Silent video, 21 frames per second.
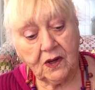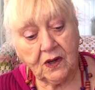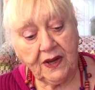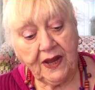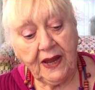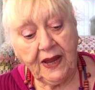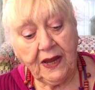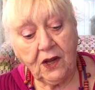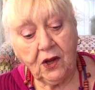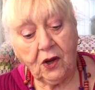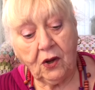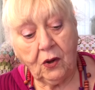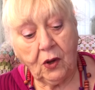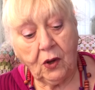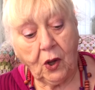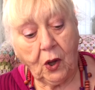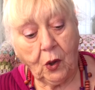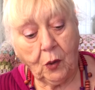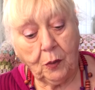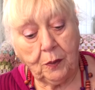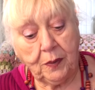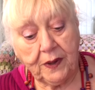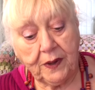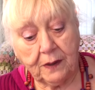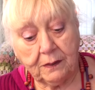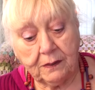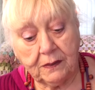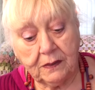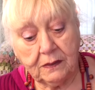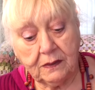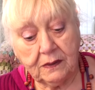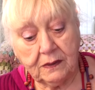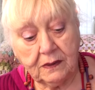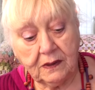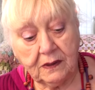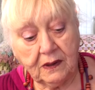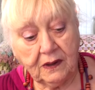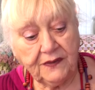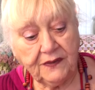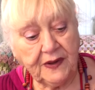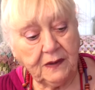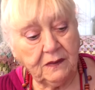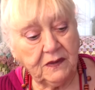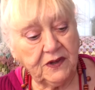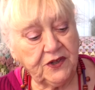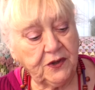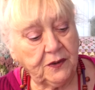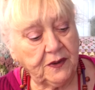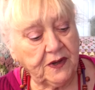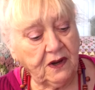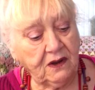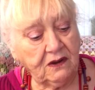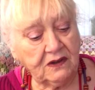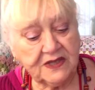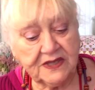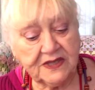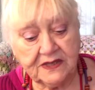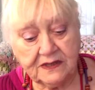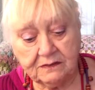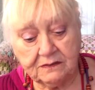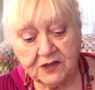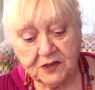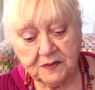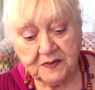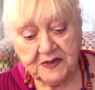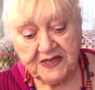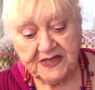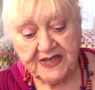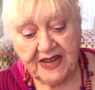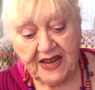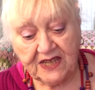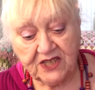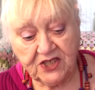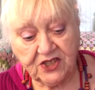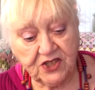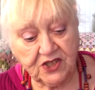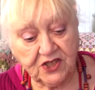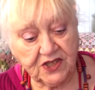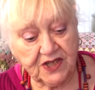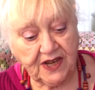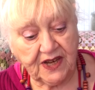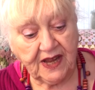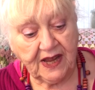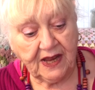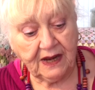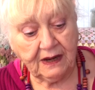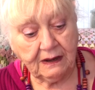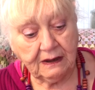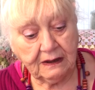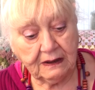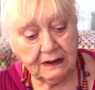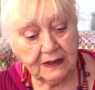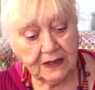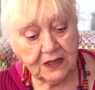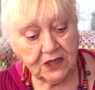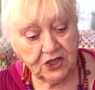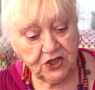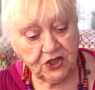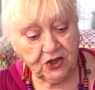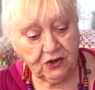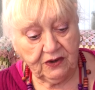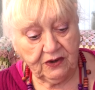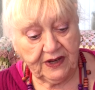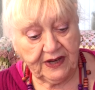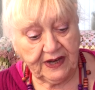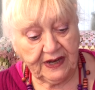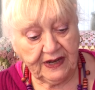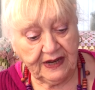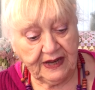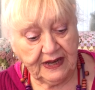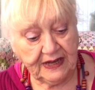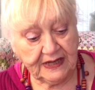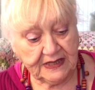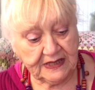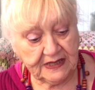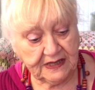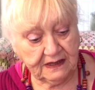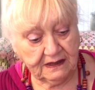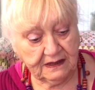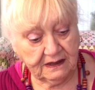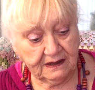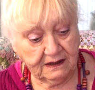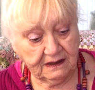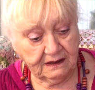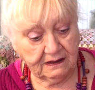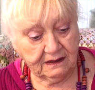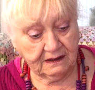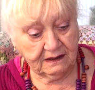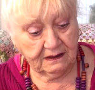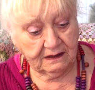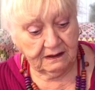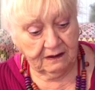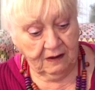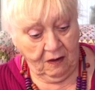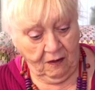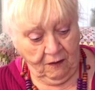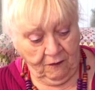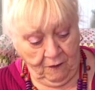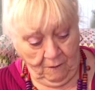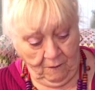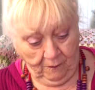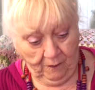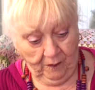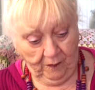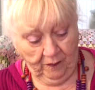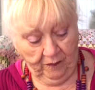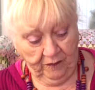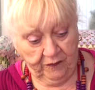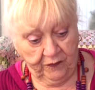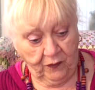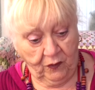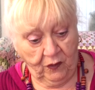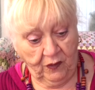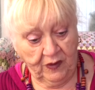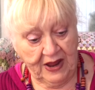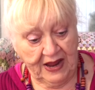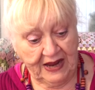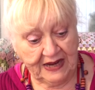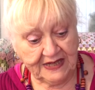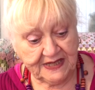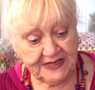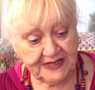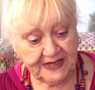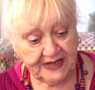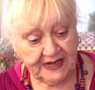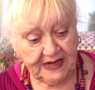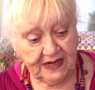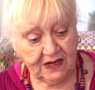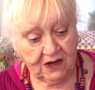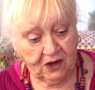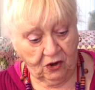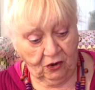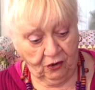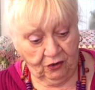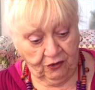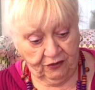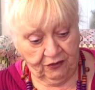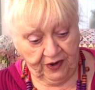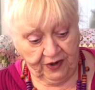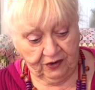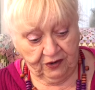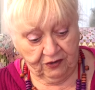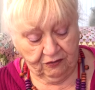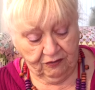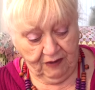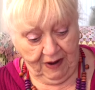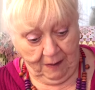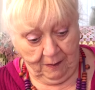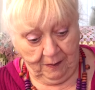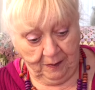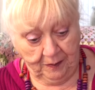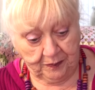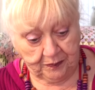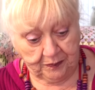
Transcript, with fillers: King Cole Opium. Oh, I think we're doing that. Must be textures again. Chunky knit, four nineteen, one hundred gram.